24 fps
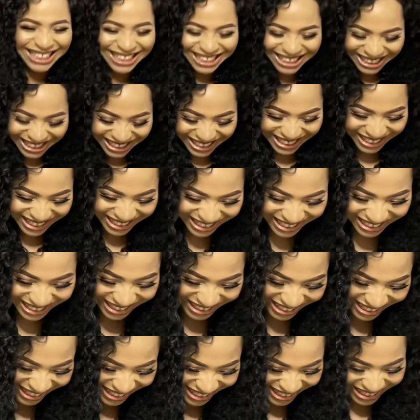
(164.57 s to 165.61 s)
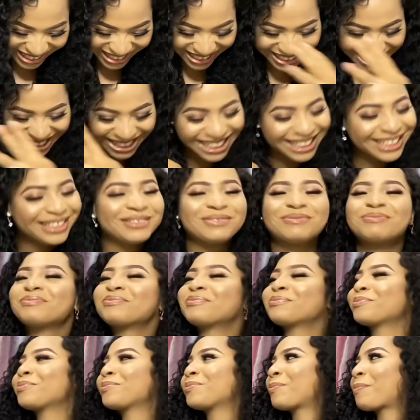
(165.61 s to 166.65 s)

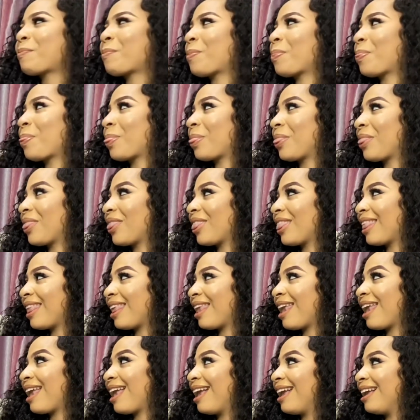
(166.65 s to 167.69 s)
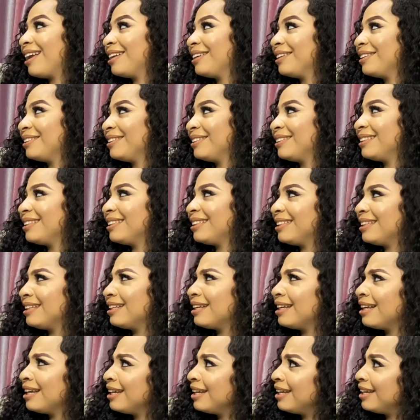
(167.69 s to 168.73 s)

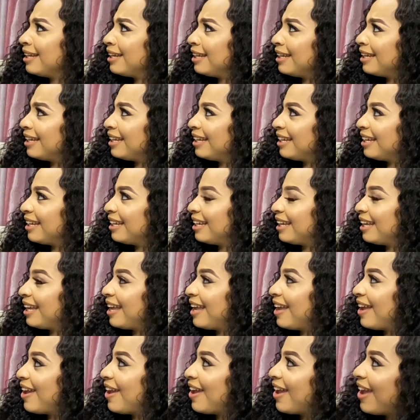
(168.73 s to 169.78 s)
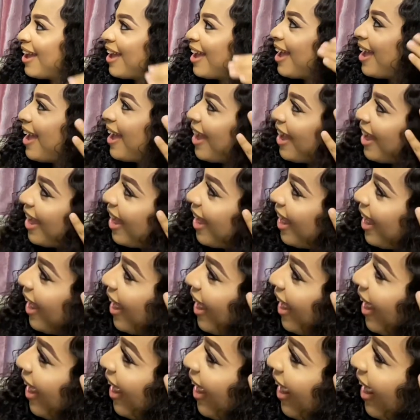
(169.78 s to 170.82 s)

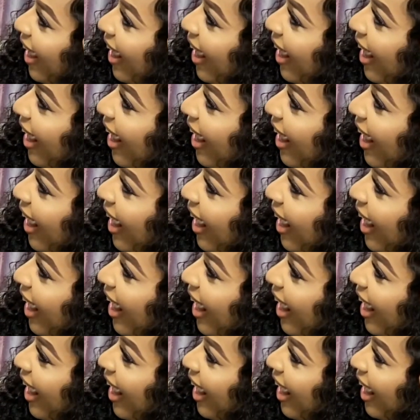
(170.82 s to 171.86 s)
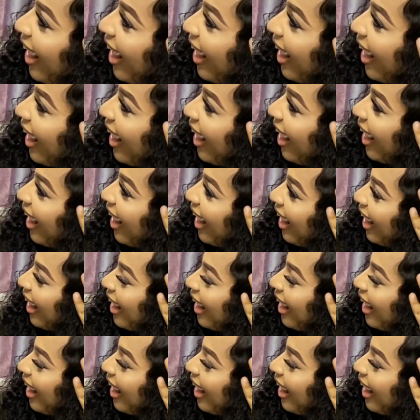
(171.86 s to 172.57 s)
This person isn't speaking.